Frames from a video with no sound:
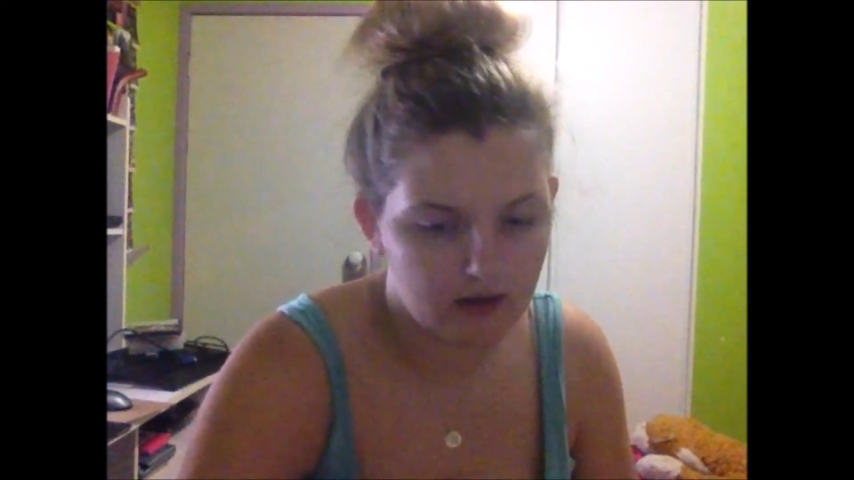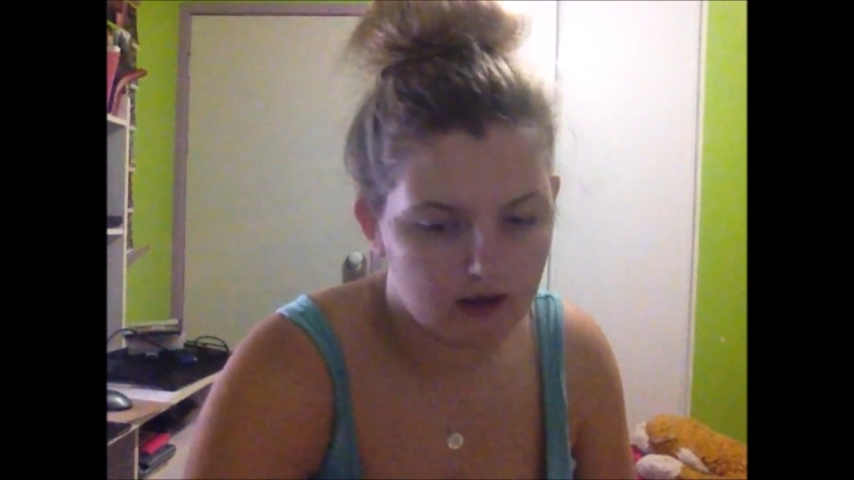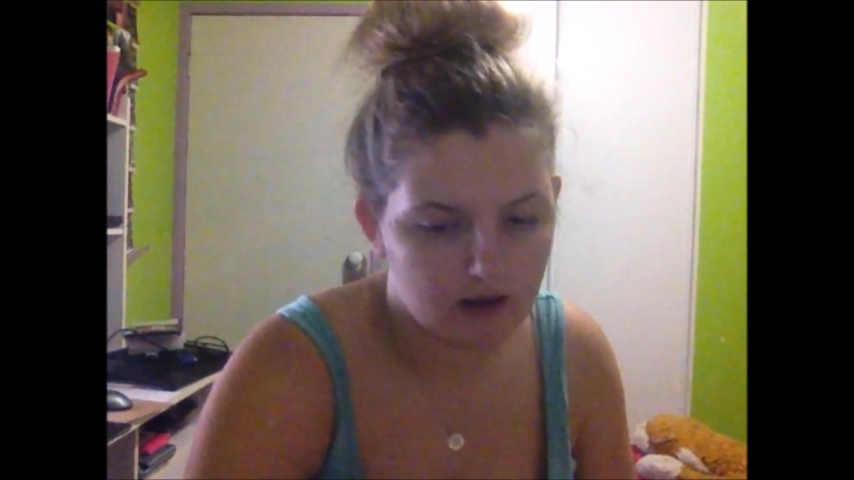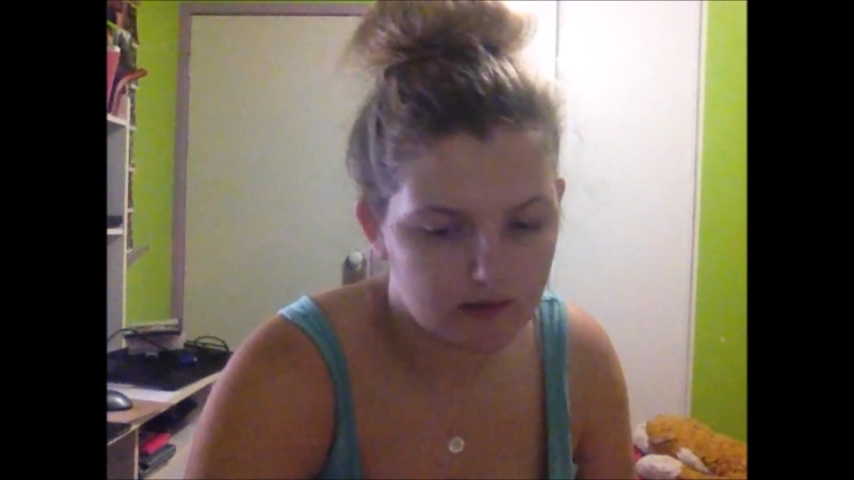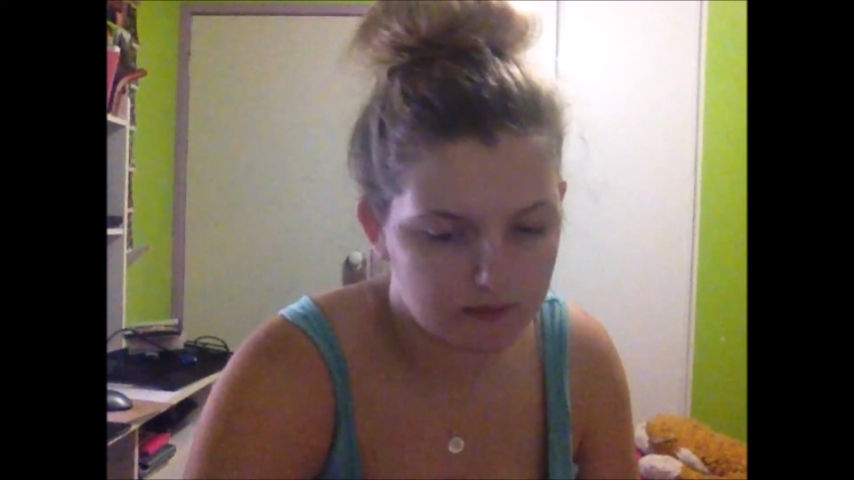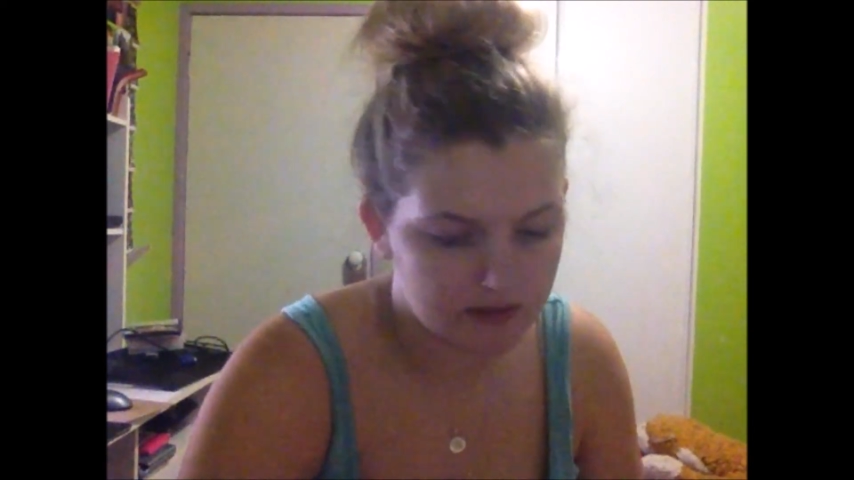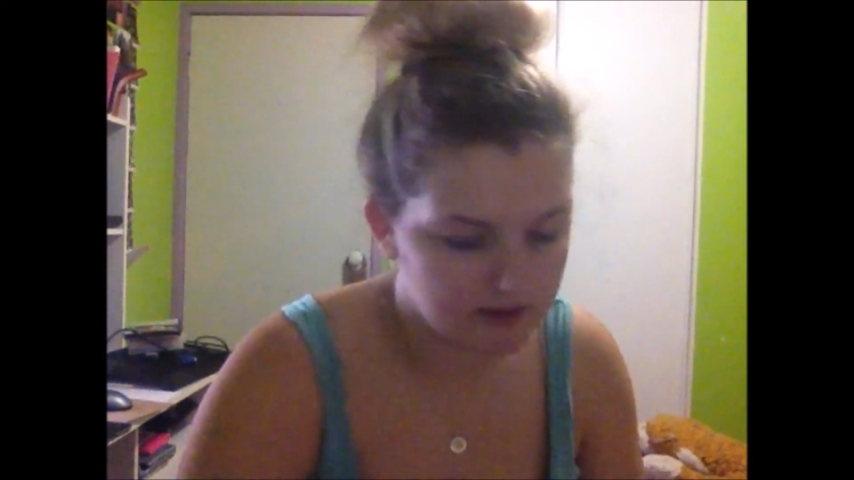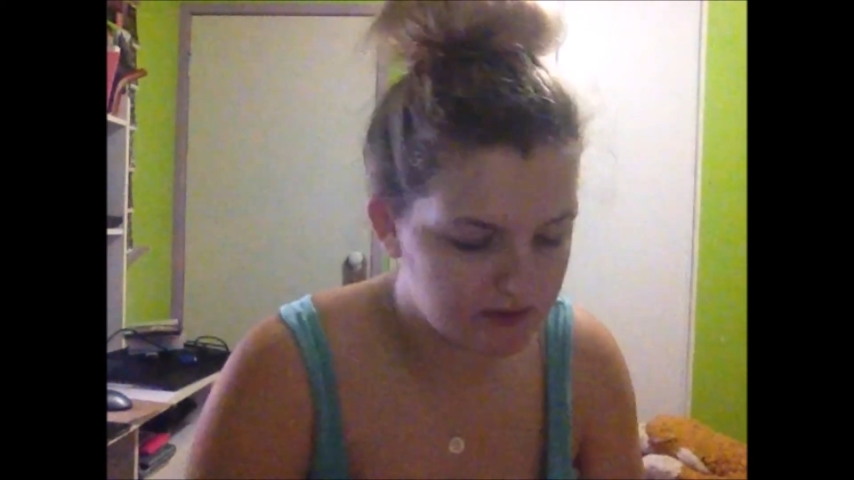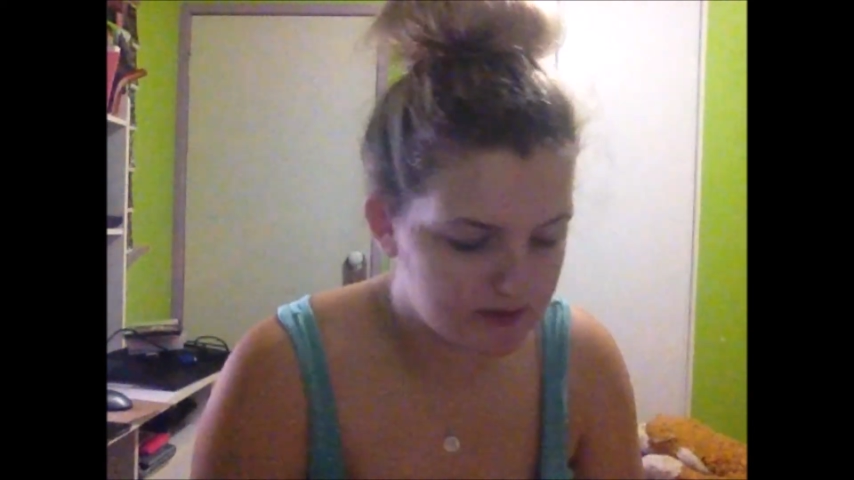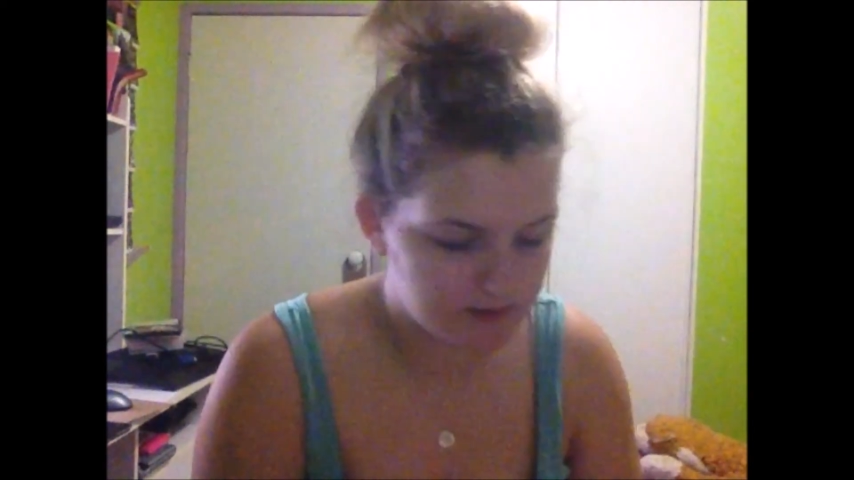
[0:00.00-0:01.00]
What I'm going
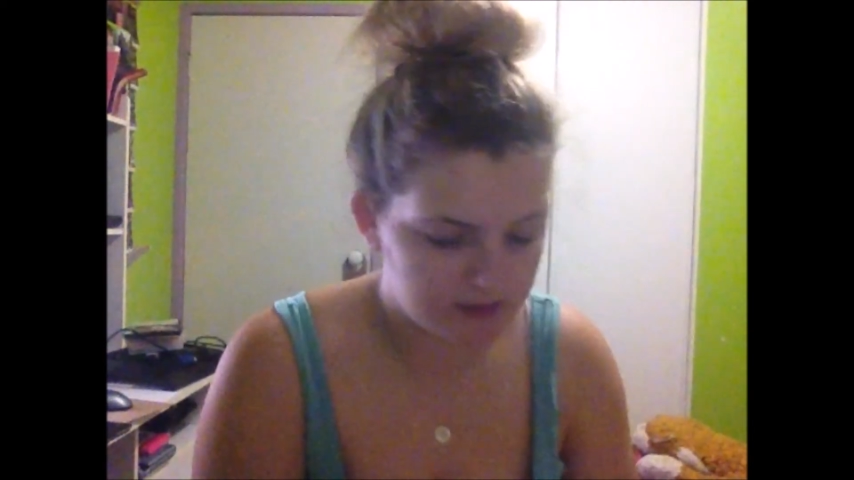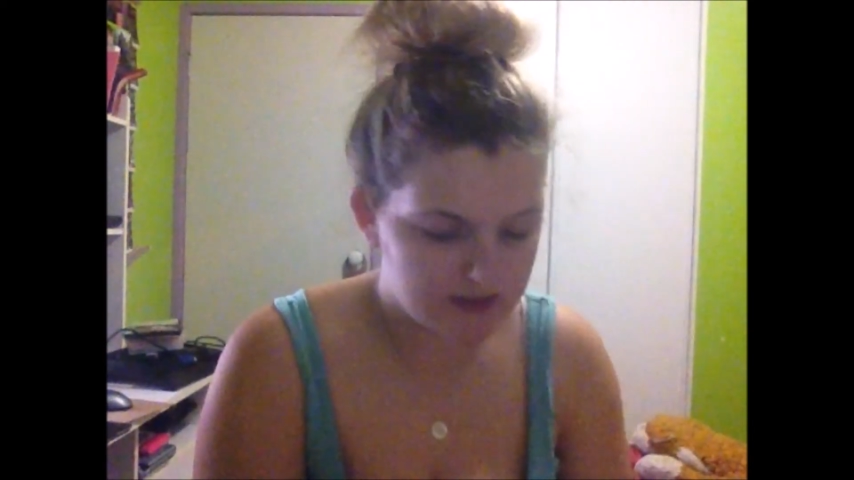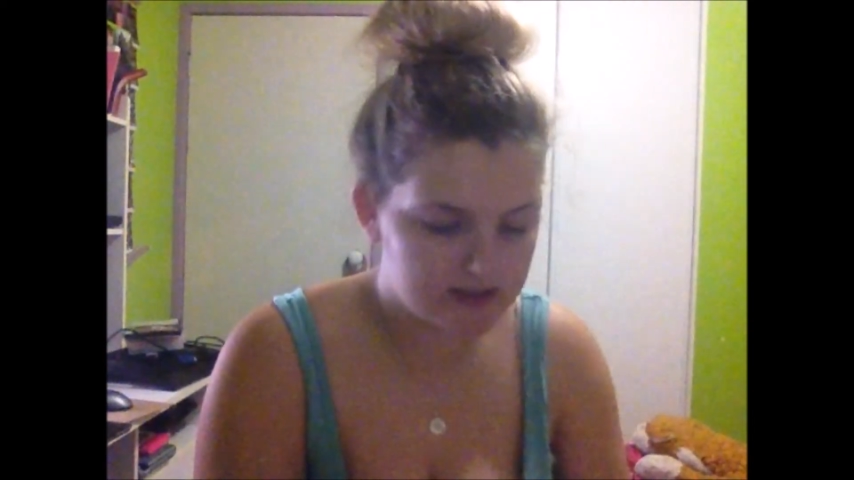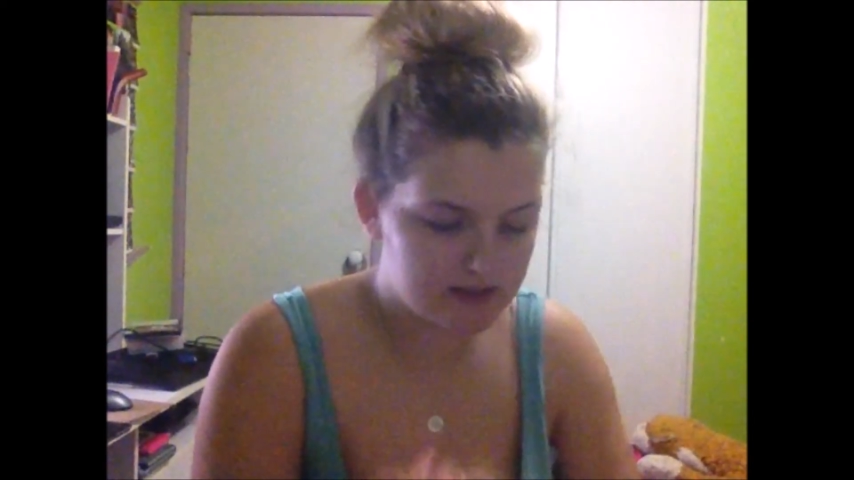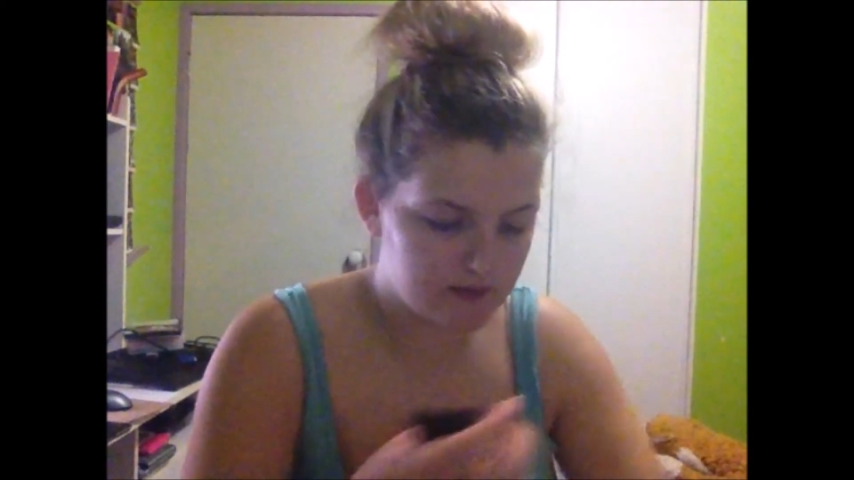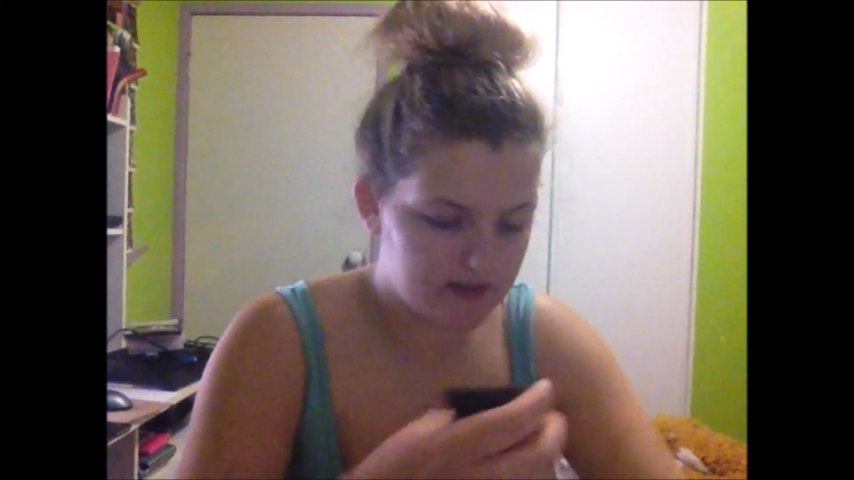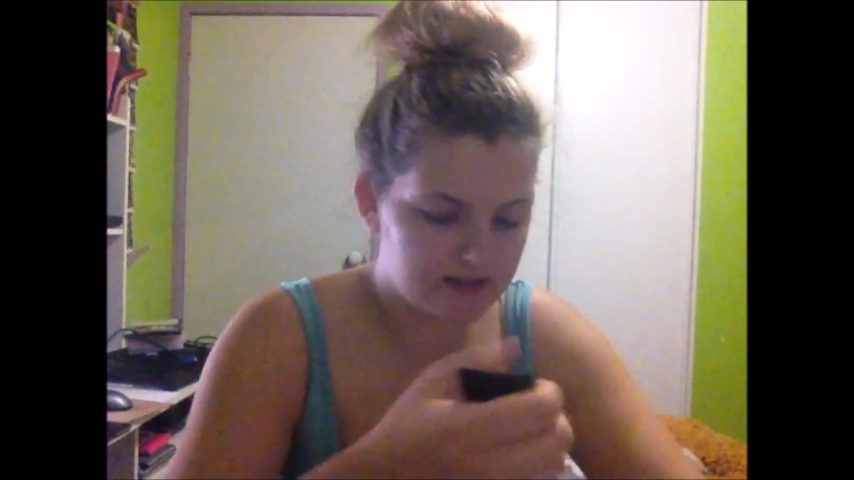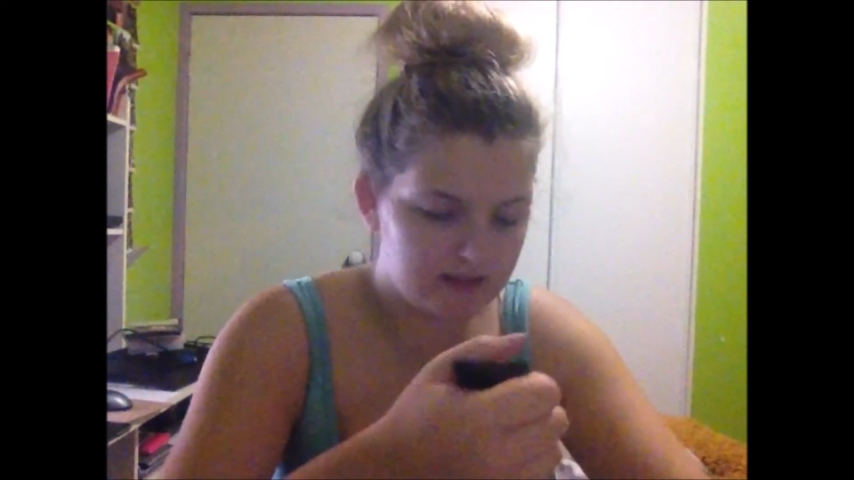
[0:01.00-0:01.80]
to do is I'm going to squeeze a